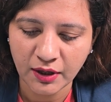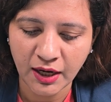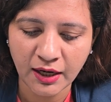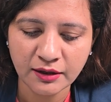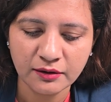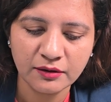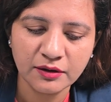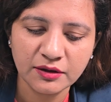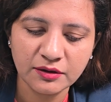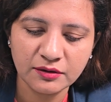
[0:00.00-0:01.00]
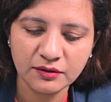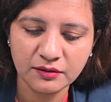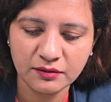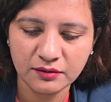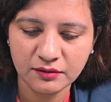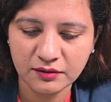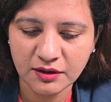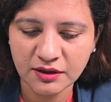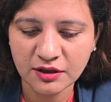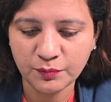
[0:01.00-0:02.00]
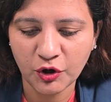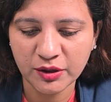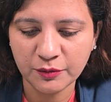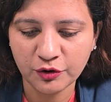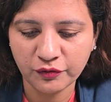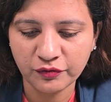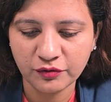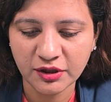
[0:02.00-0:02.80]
and this is polymer of